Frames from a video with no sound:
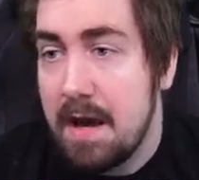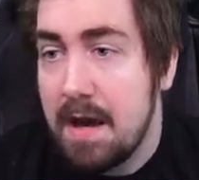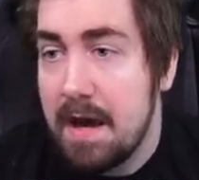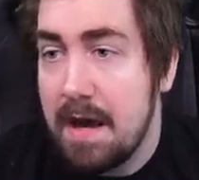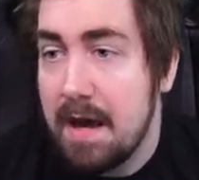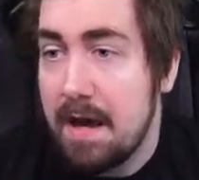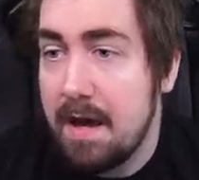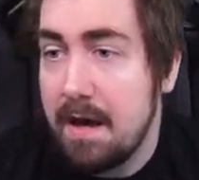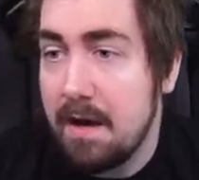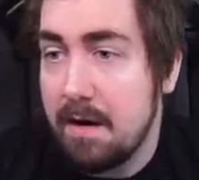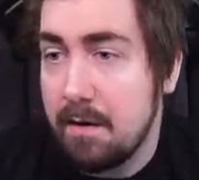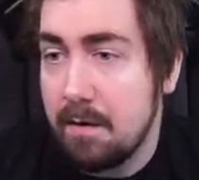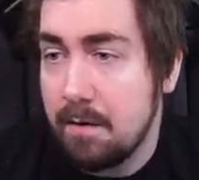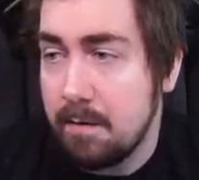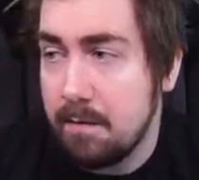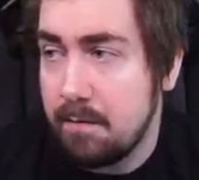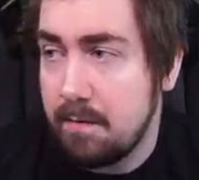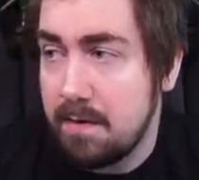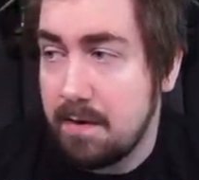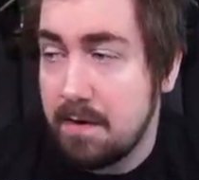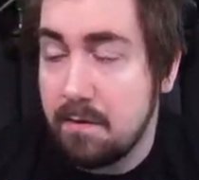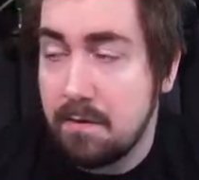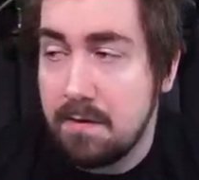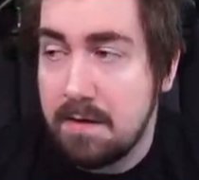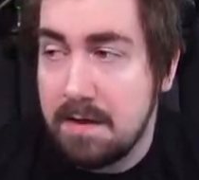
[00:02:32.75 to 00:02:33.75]

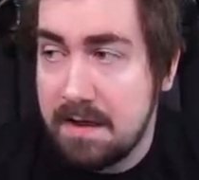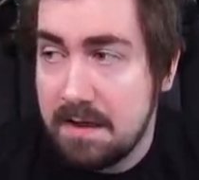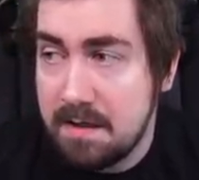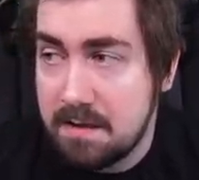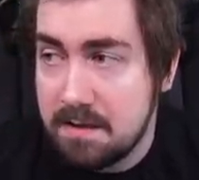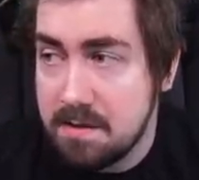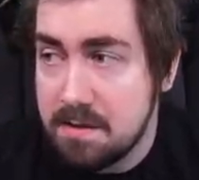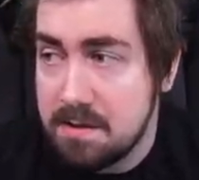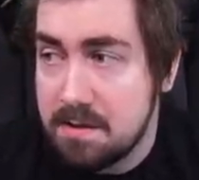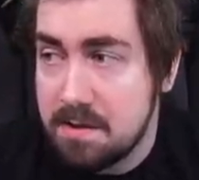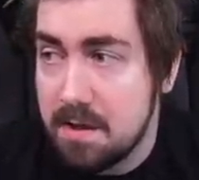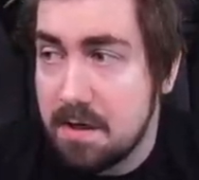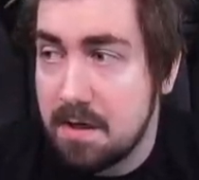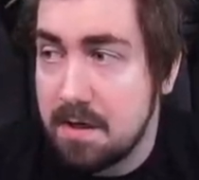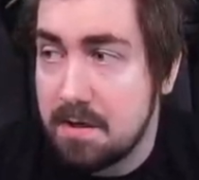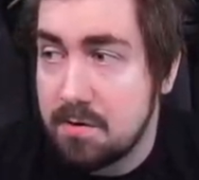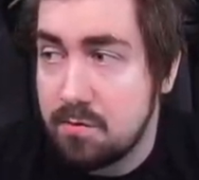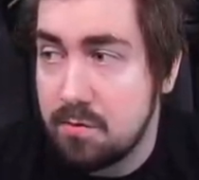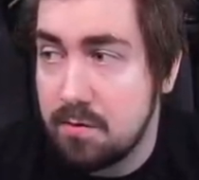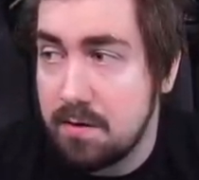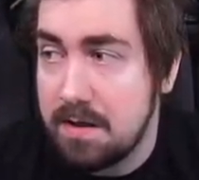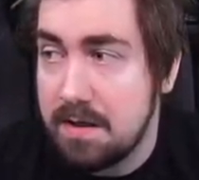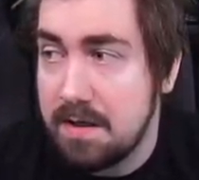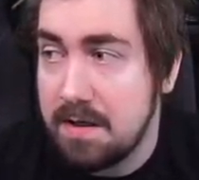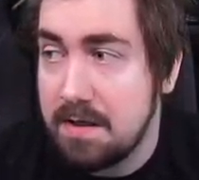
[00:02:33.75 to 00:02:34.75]
You need to start
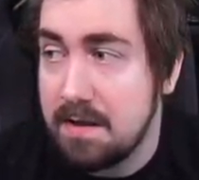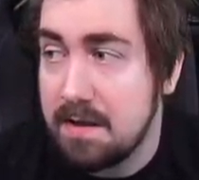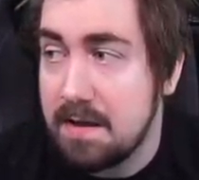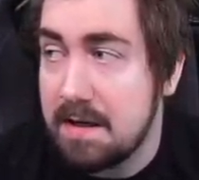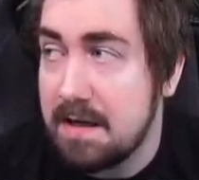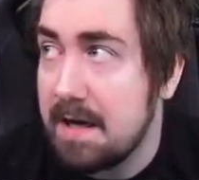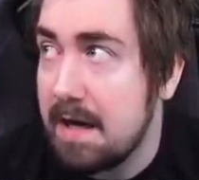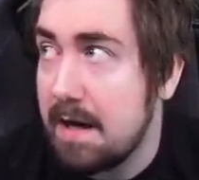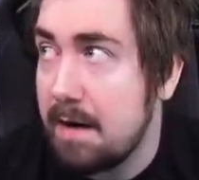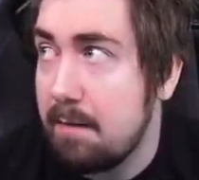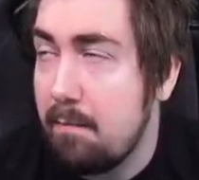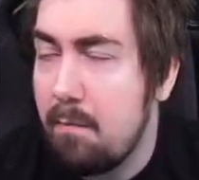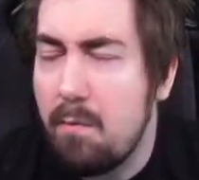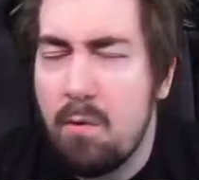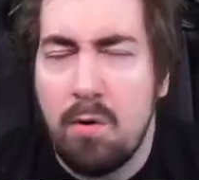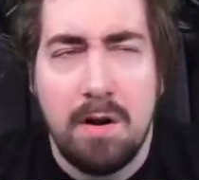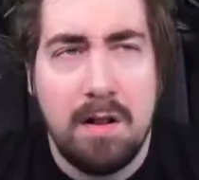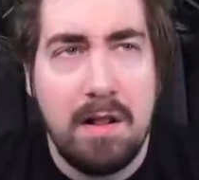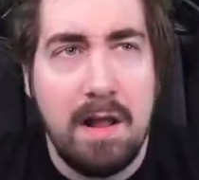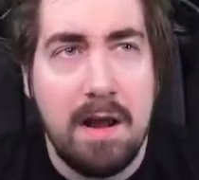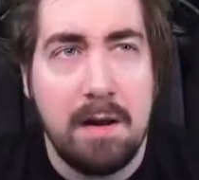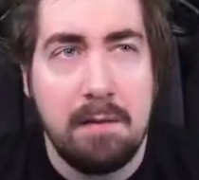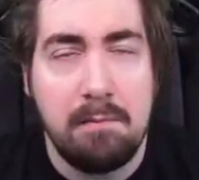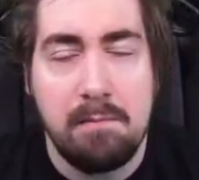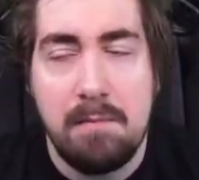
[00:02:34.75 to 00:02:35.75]
treating the game more
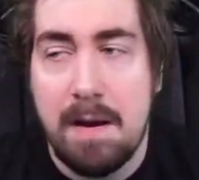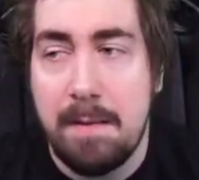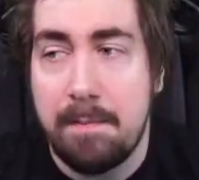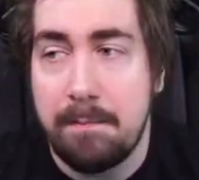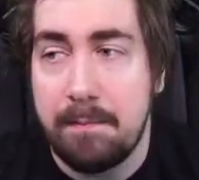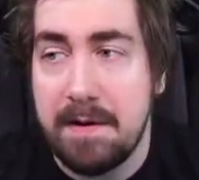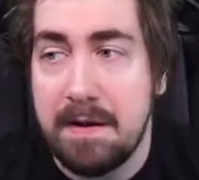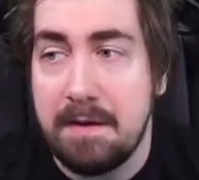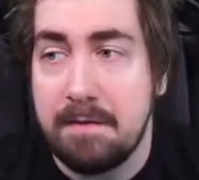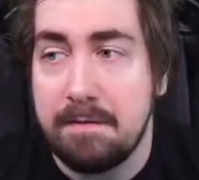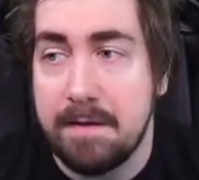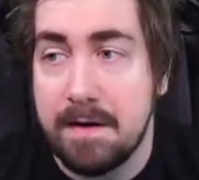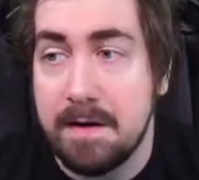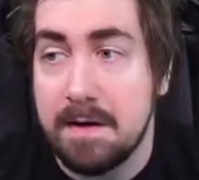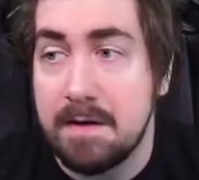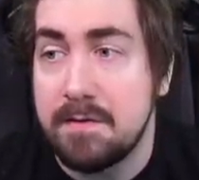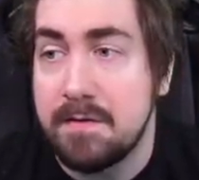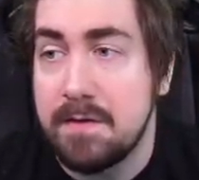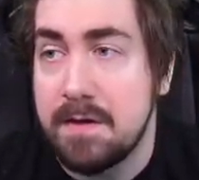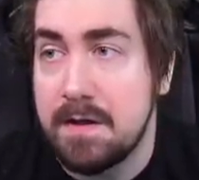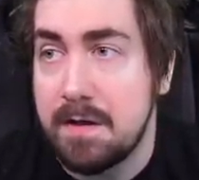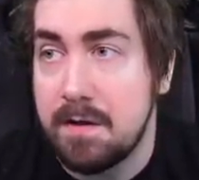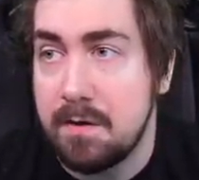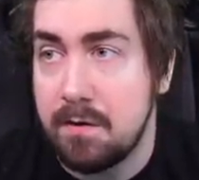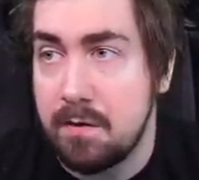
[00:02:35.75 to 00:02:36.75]
like mapping very,
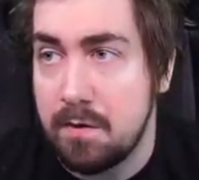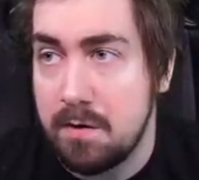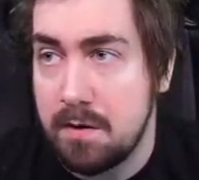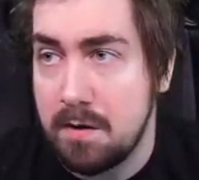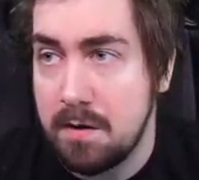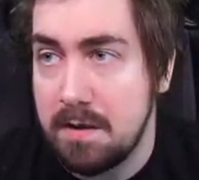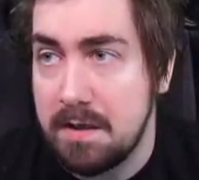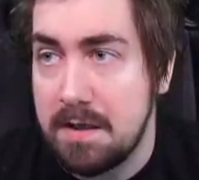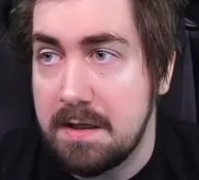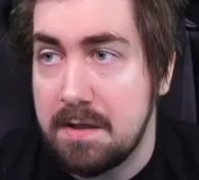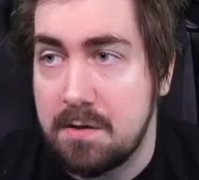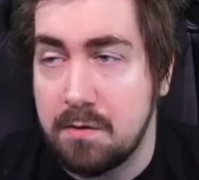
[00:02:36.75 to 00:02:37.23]
very early.